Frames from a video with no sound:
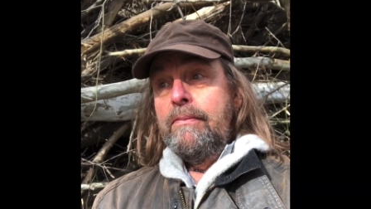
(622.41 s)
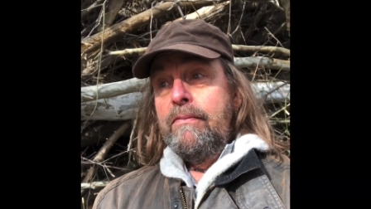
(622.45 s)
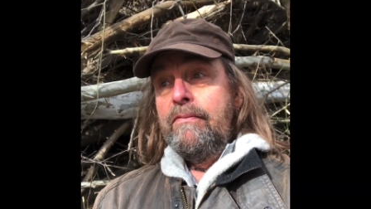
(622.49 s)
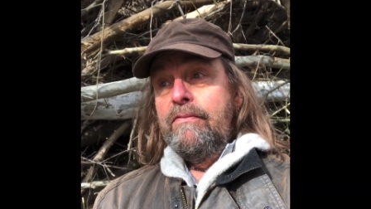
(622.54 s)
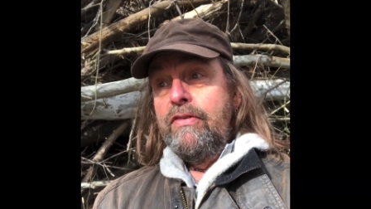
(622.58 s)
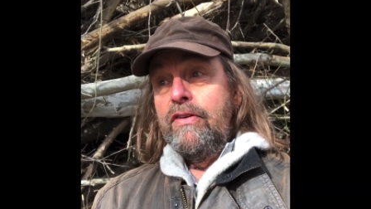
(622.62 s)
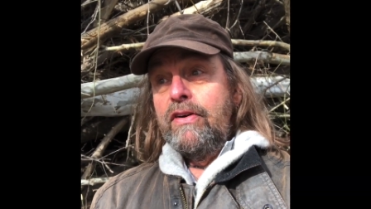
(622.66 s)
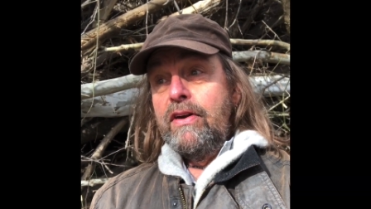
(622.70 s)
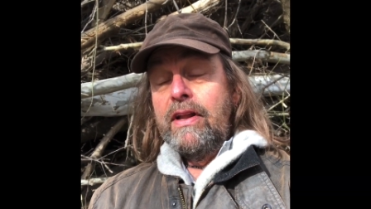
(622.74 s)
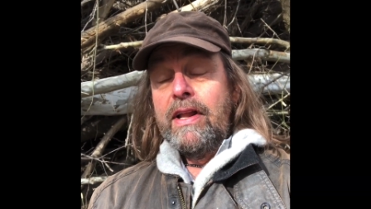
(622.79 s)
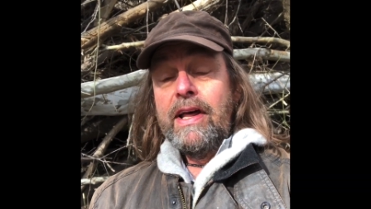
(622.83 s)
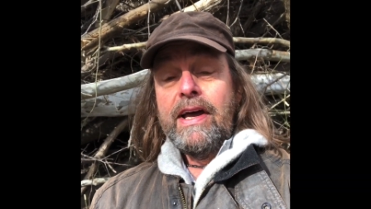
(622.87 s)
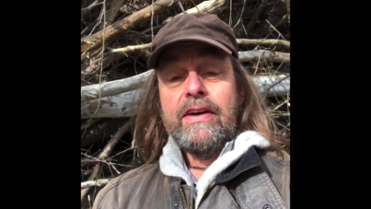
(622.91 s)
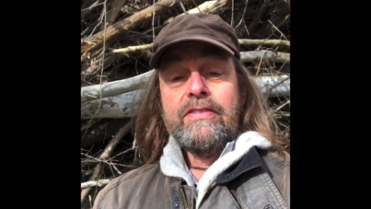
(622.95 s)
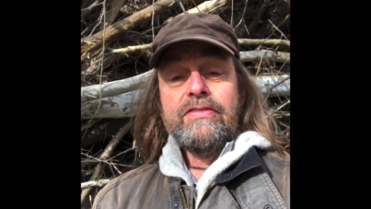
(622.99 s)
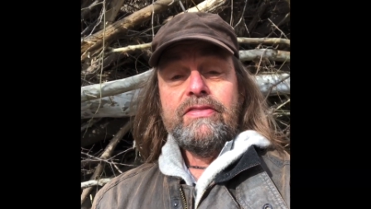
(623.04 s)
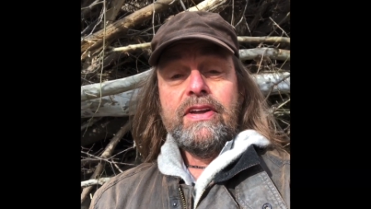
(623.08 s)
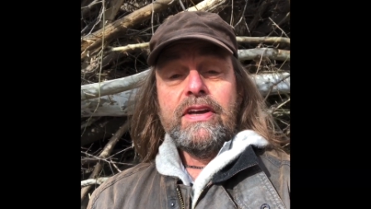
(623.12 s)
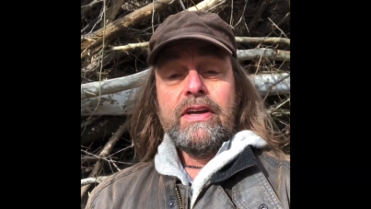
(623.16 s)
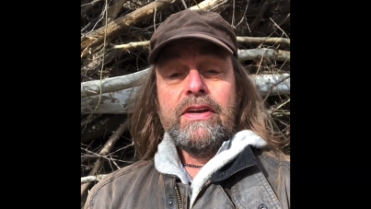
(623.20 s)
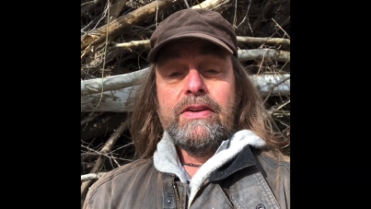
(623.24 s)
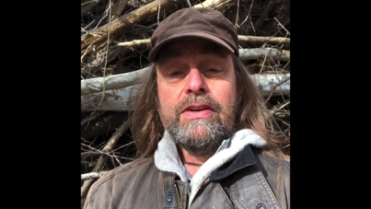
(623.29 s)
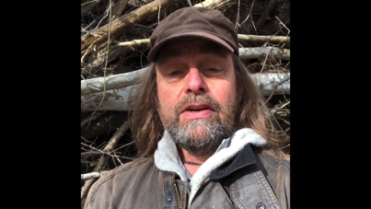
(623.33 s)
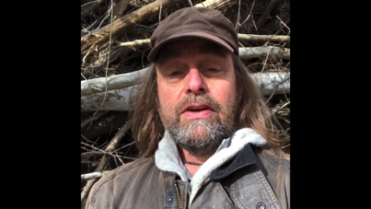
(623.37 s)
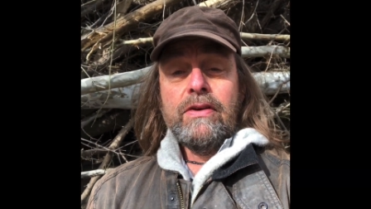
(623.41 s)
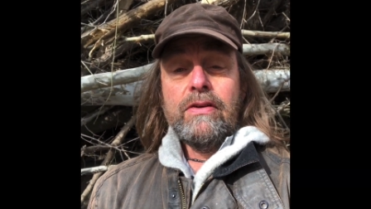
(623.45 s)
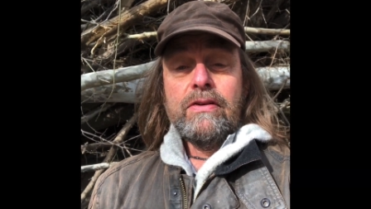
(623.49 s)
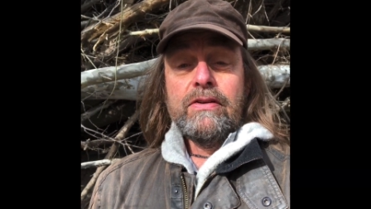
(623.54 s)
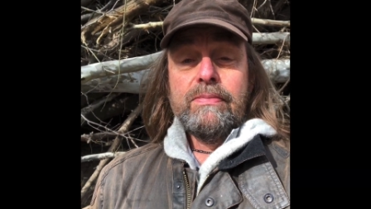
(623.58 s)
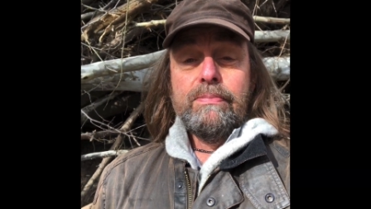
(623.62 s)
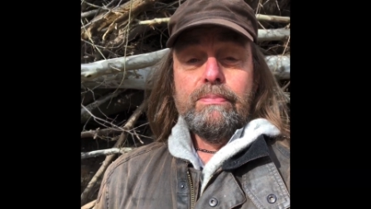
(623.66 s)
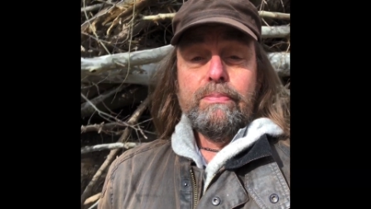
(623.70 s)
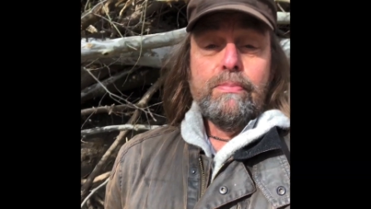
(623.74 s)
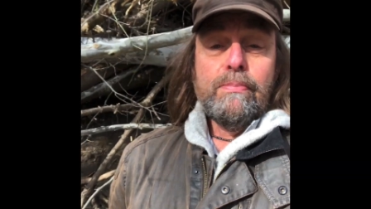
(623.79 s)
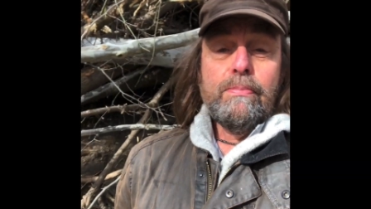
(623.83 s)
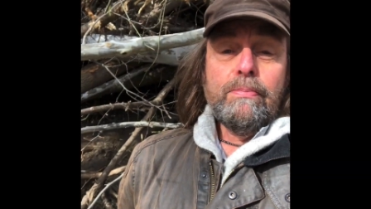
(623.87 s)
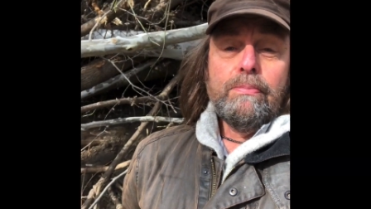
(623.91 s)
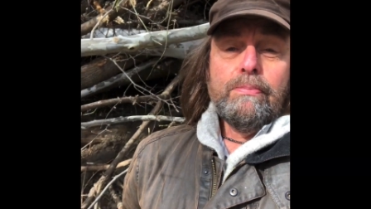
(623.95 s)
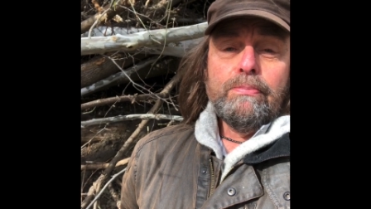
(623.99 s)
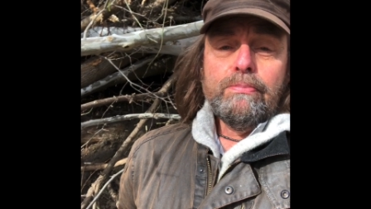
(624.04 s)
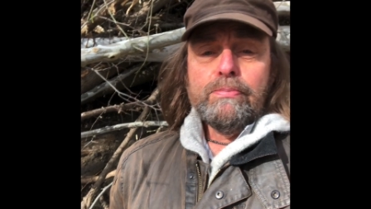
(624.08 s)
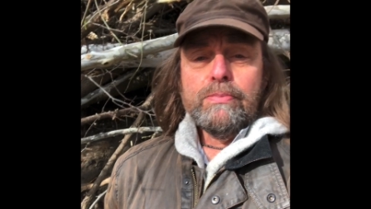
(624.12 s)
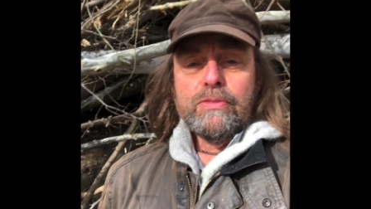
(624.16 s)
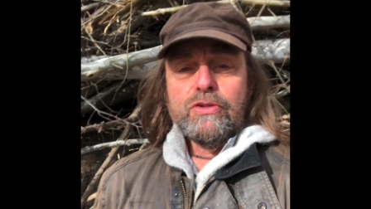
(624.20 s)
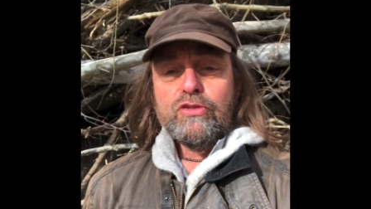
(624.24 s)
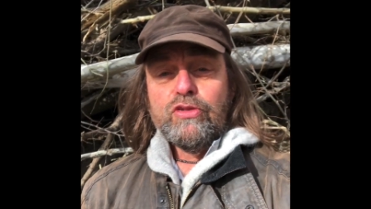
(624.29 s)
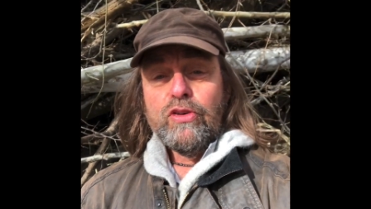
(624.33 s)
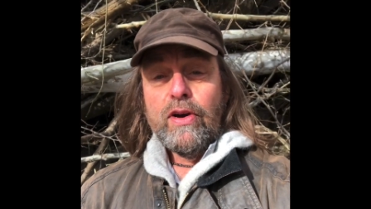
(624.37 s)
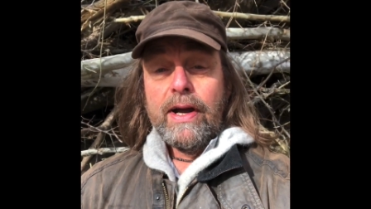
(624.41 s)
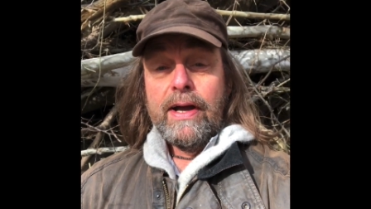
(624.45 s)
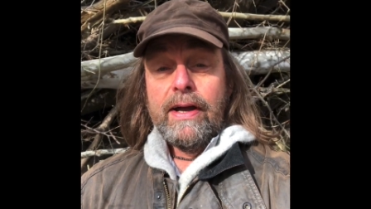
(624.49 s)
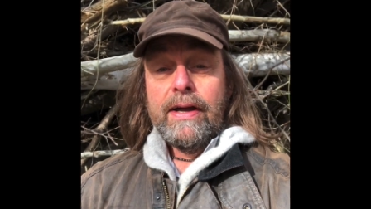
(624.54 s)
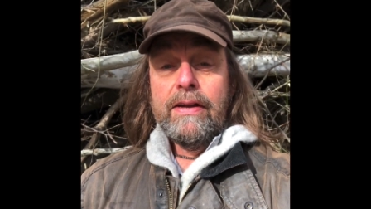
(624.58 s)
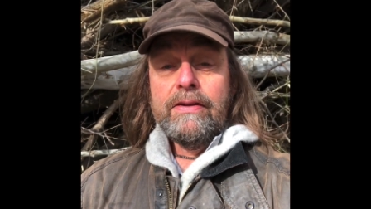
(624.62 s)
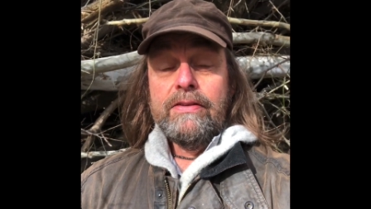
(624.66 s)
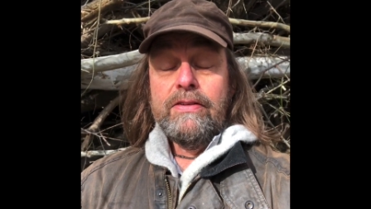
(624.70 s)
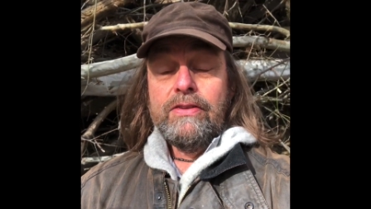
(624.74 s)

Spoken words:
for the last 10 years trying